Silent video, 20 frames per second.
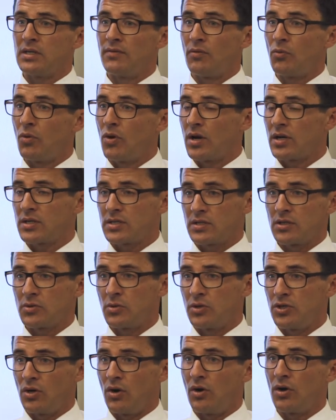If it works,
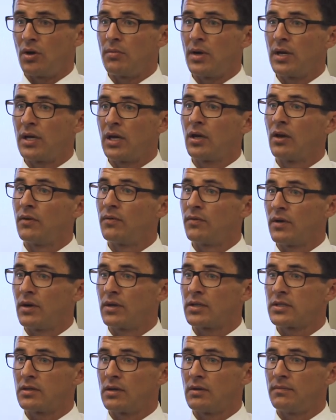switch it on and make it go
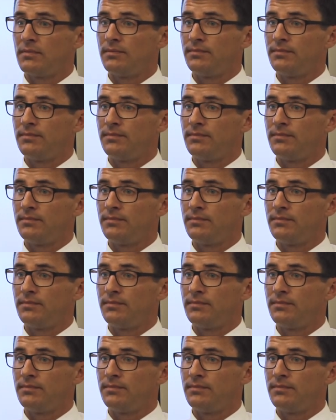faster.